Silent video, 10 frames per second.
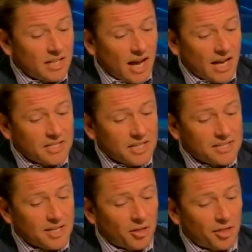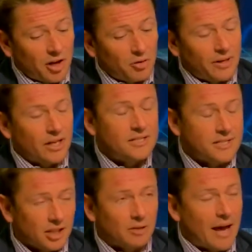CAR T cell therapy, it's
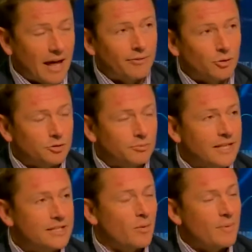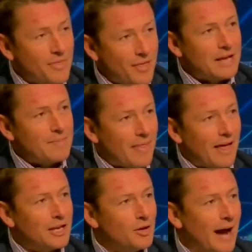still a mouthful to me. So when we think about
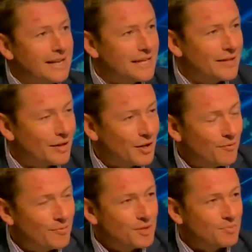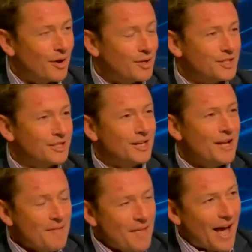that new asset that you've just purchased,
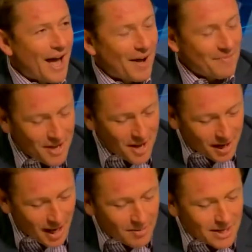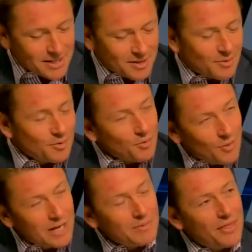
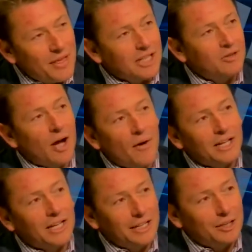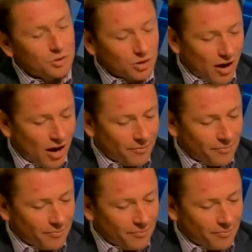when do we think it'll go into clinical trial?